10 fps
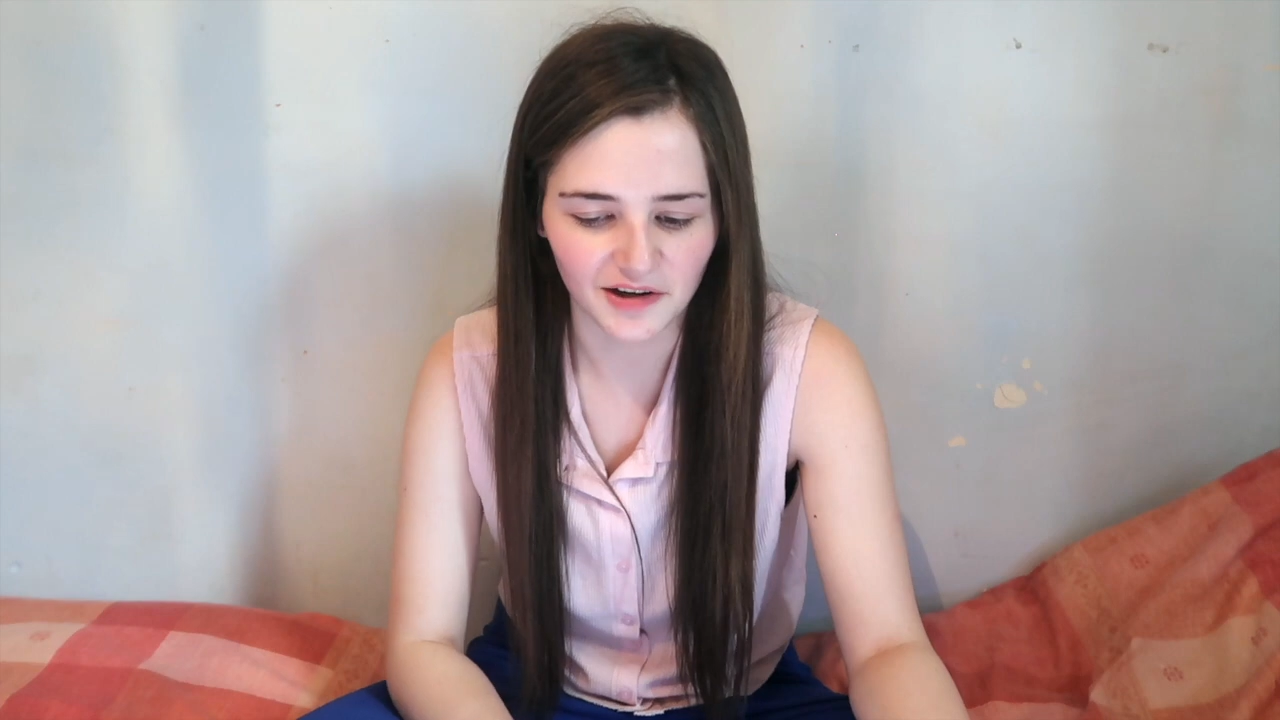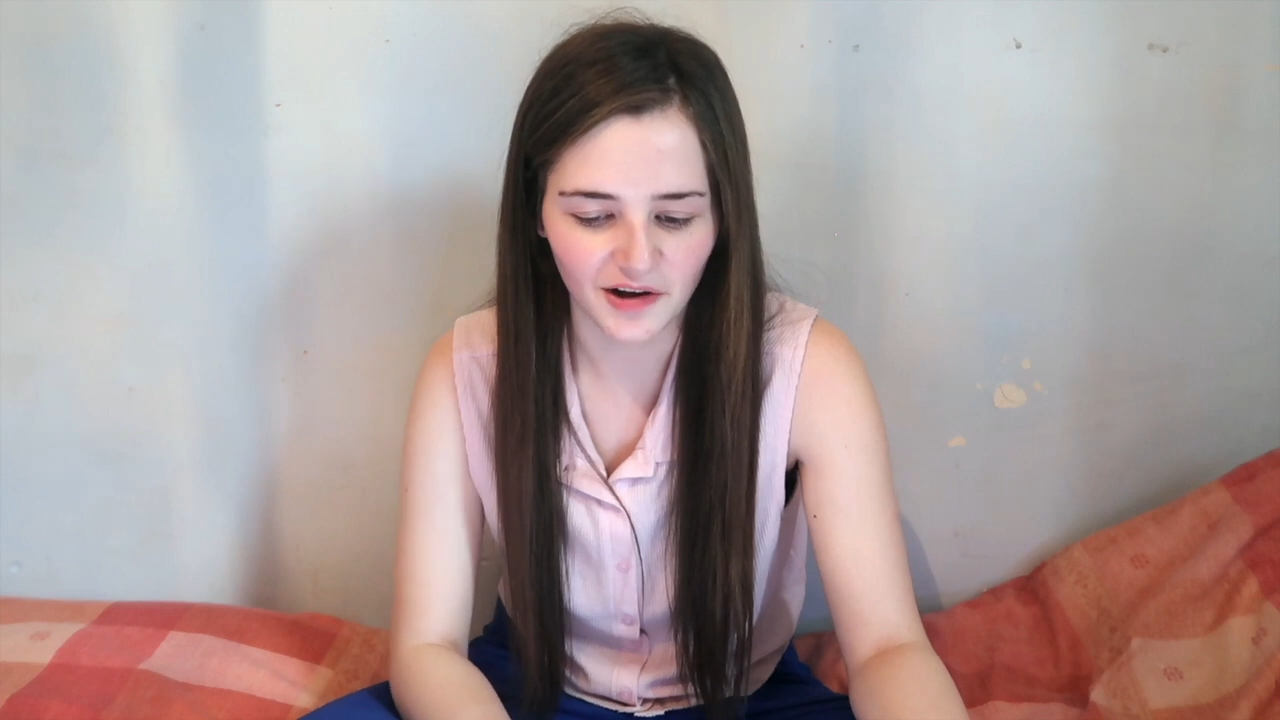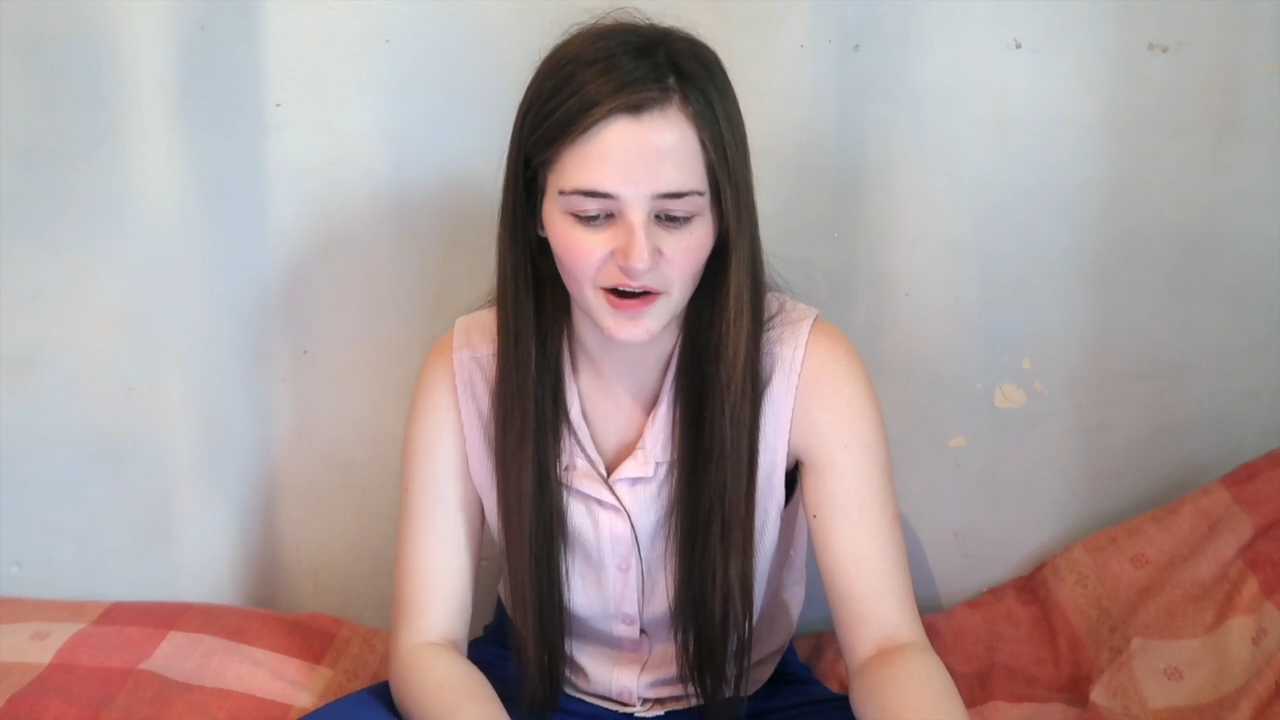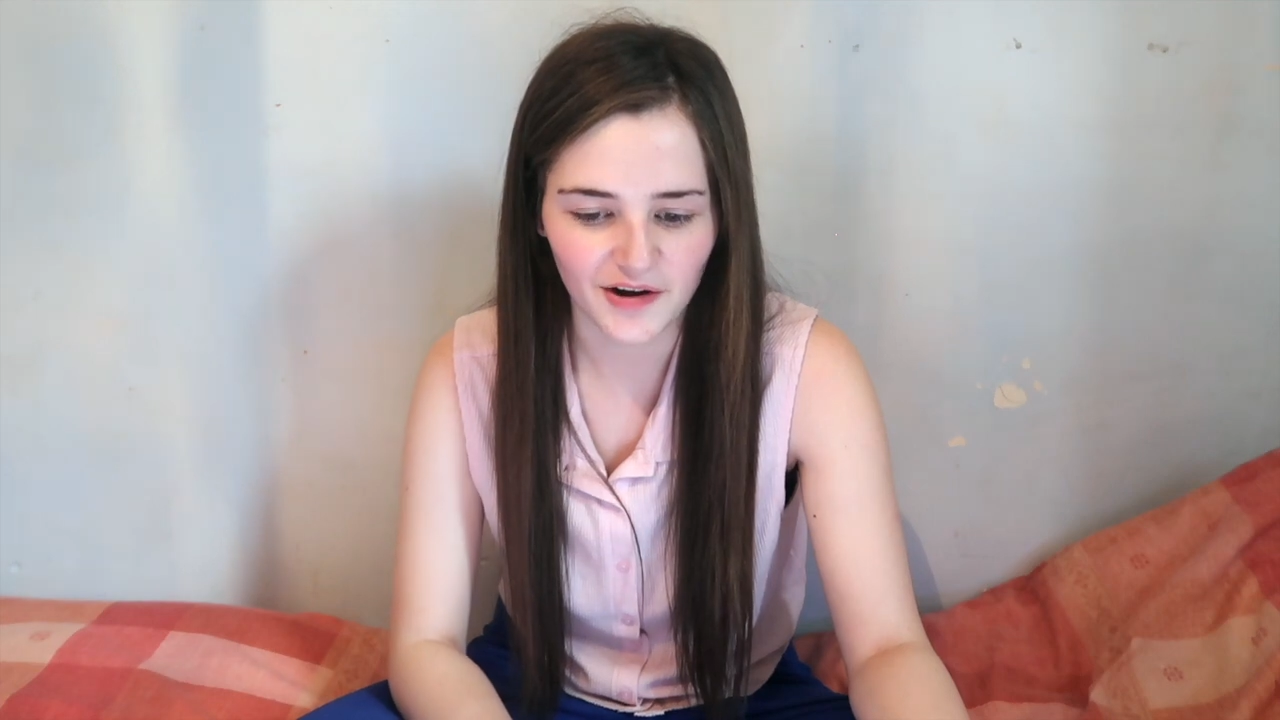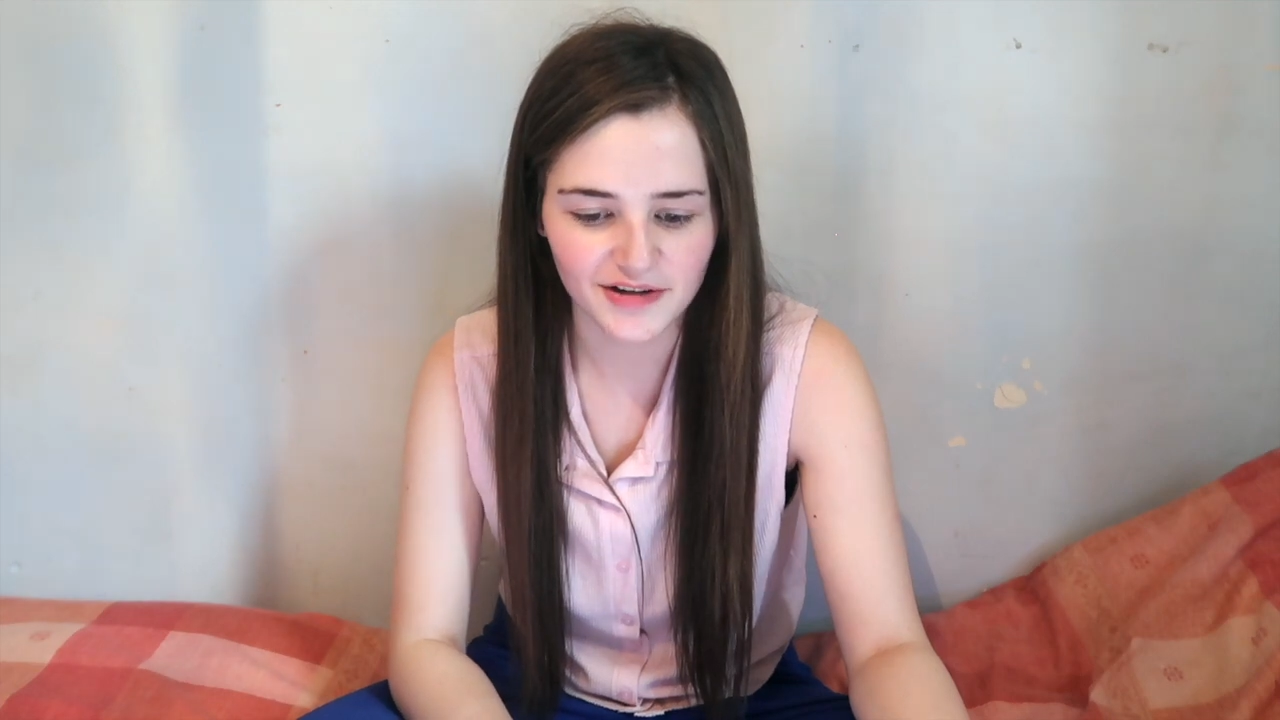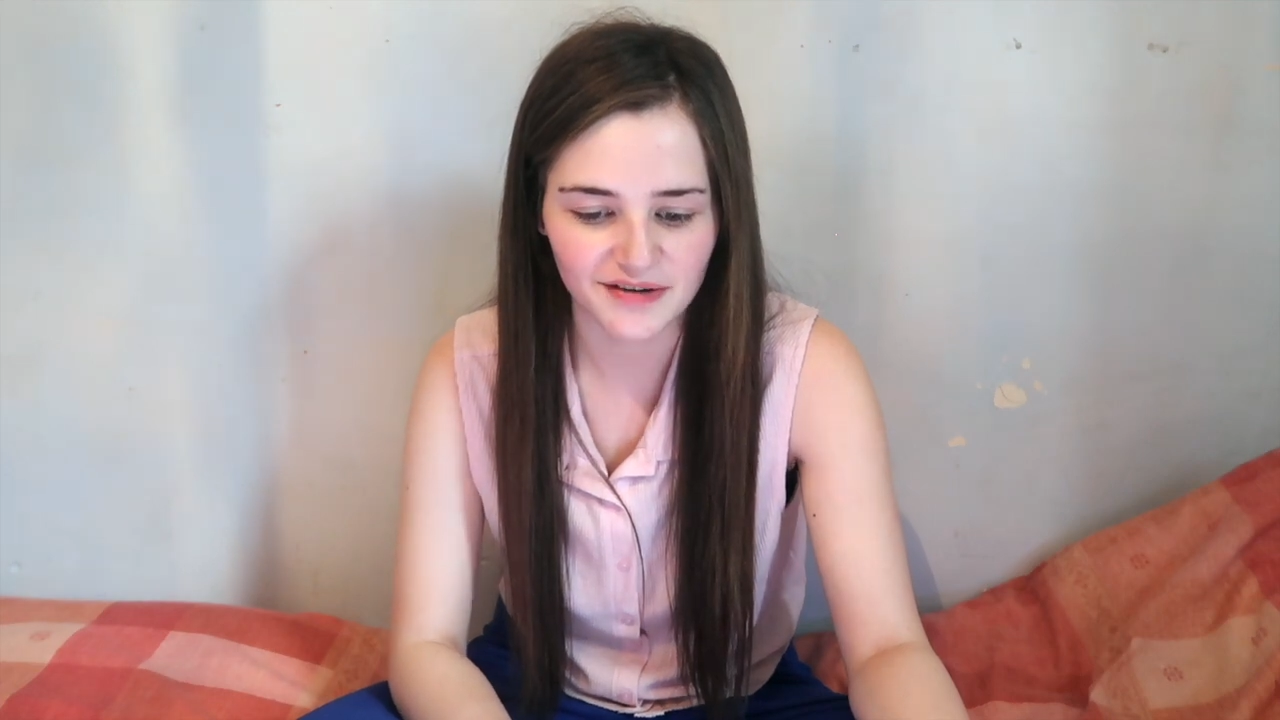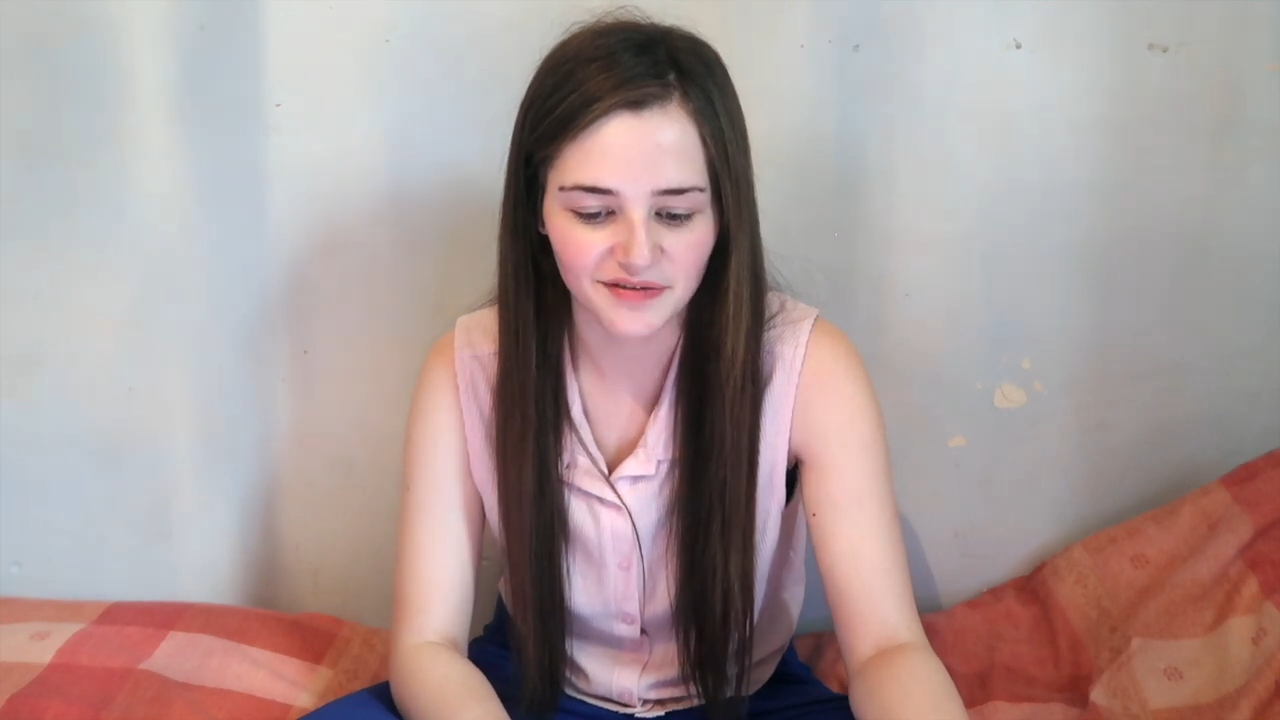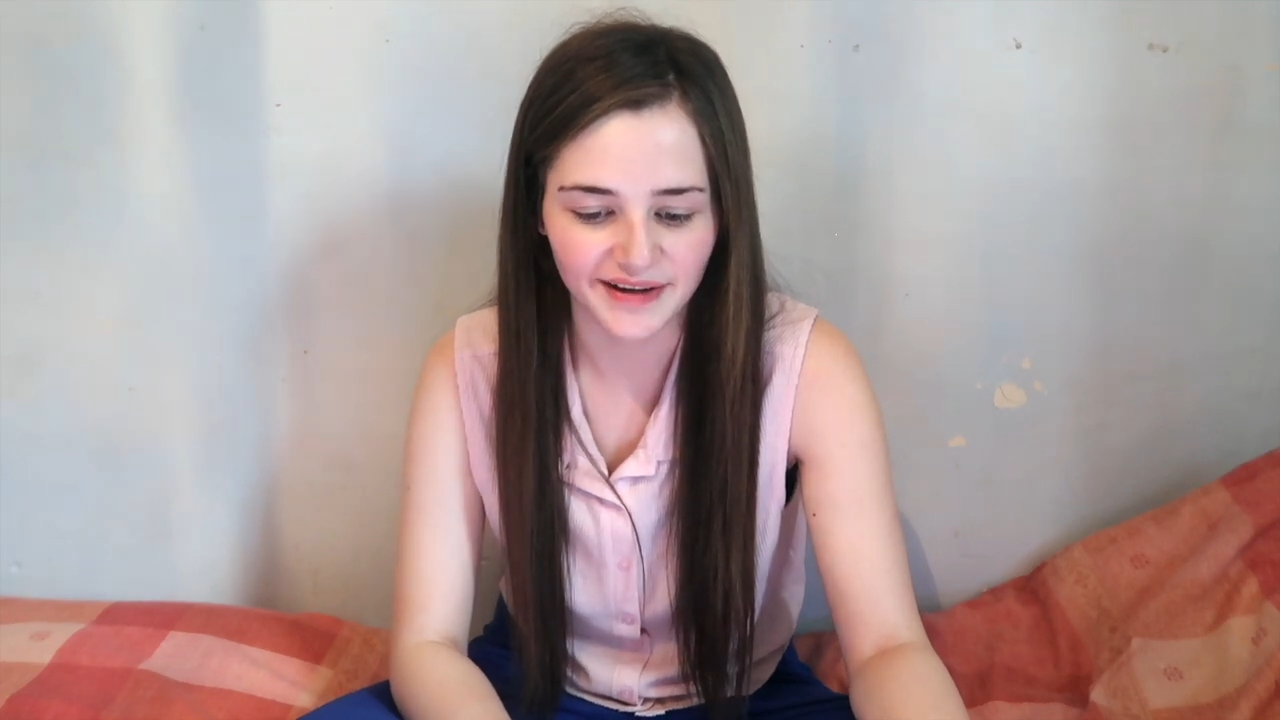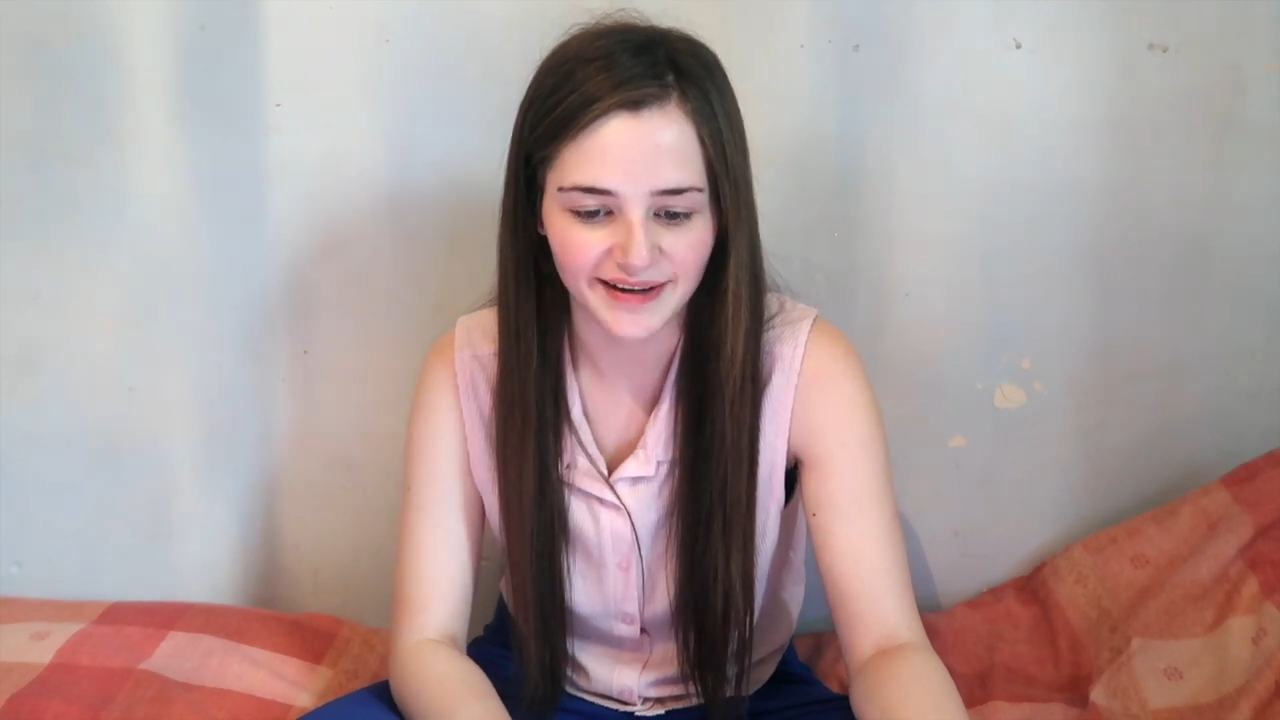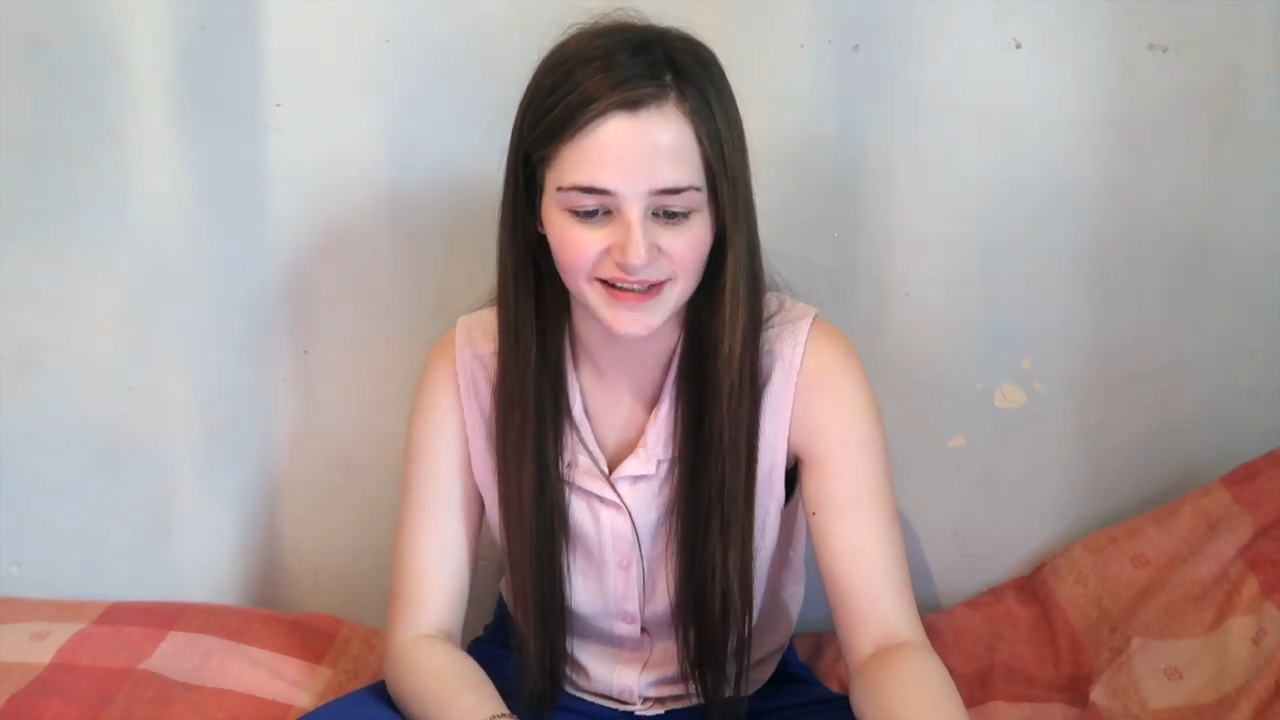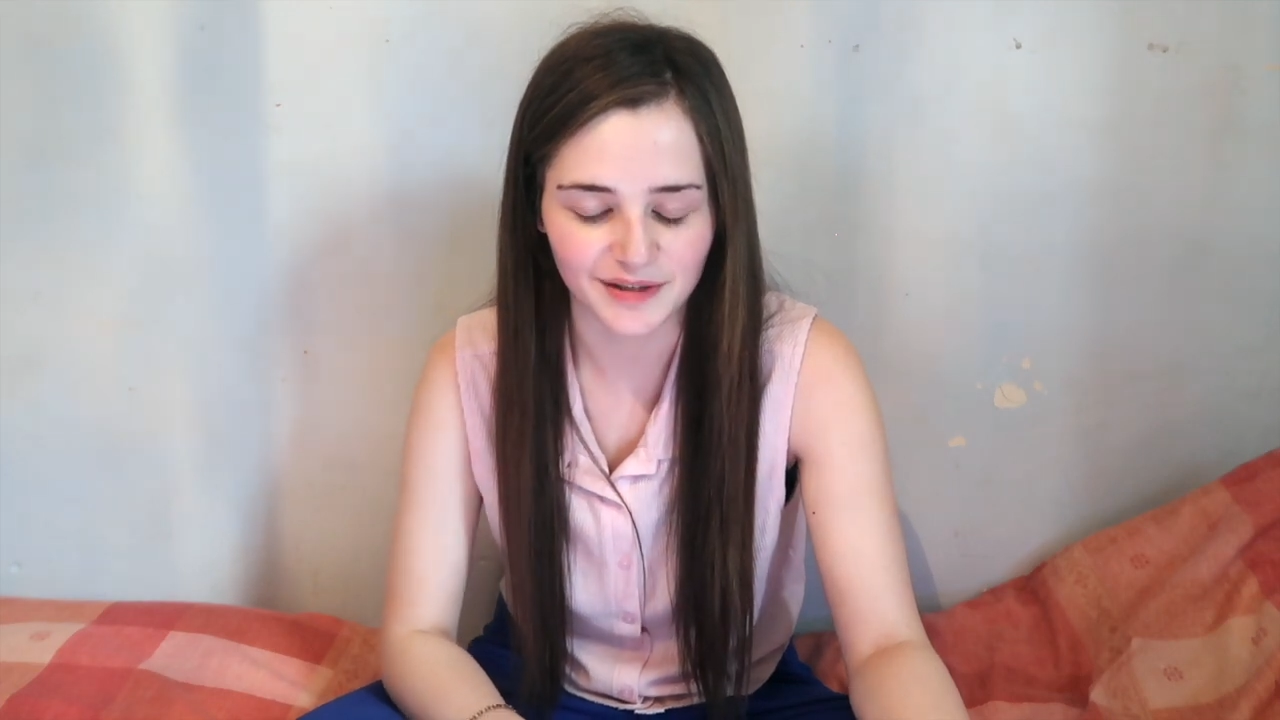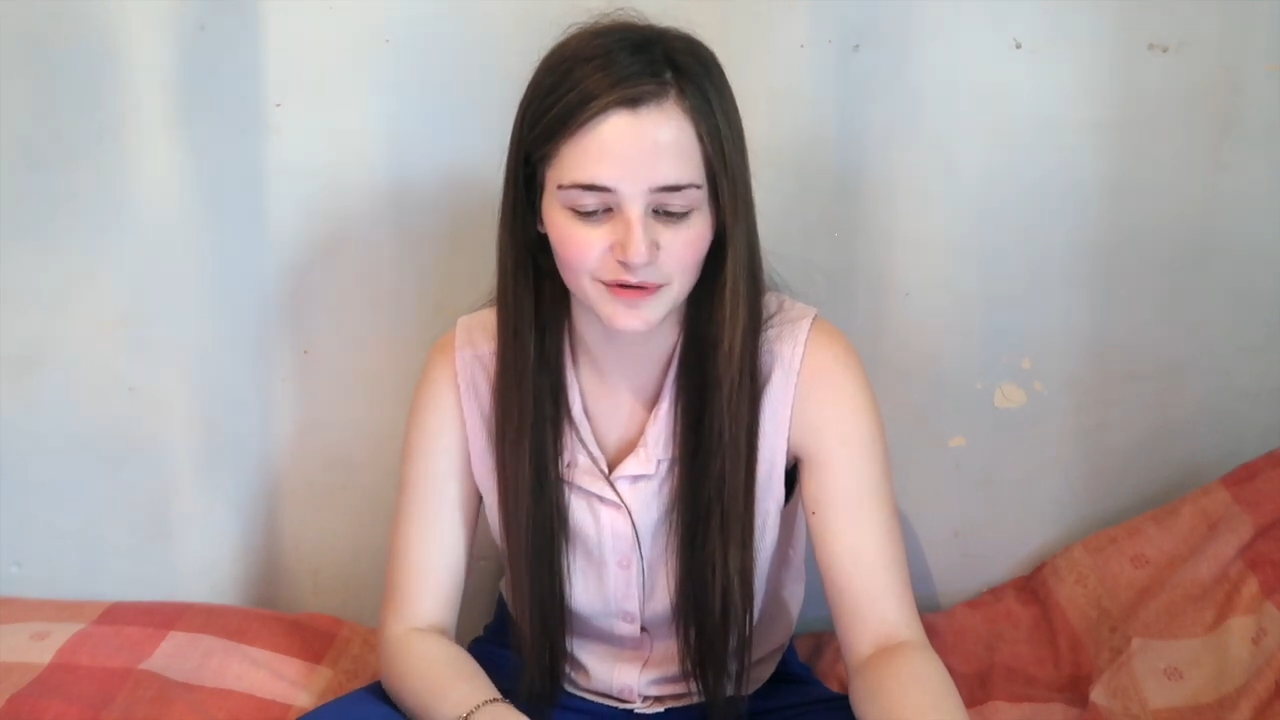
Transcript: loads of things,